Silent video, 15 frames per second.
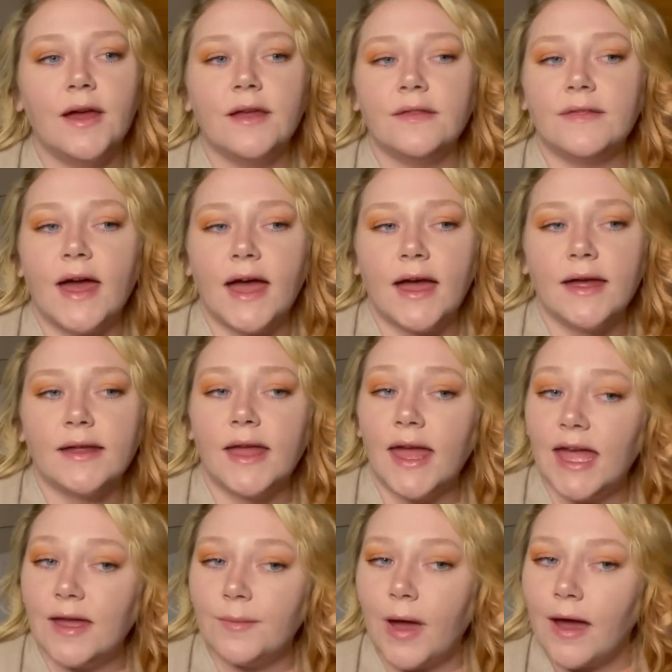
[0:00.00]
that
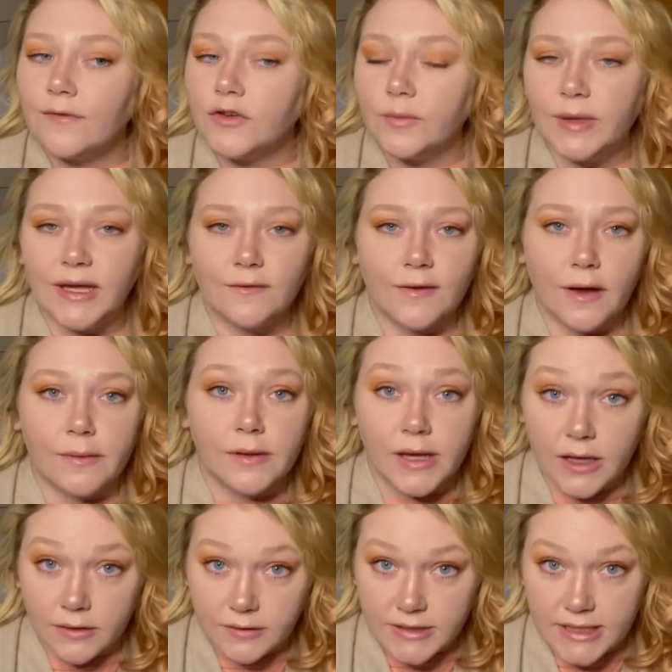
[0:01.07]
came after being found
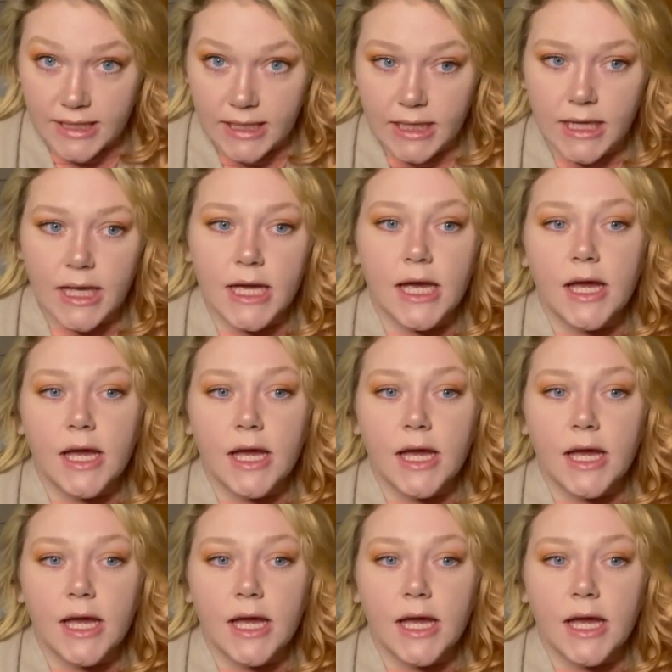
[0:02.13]
guilty,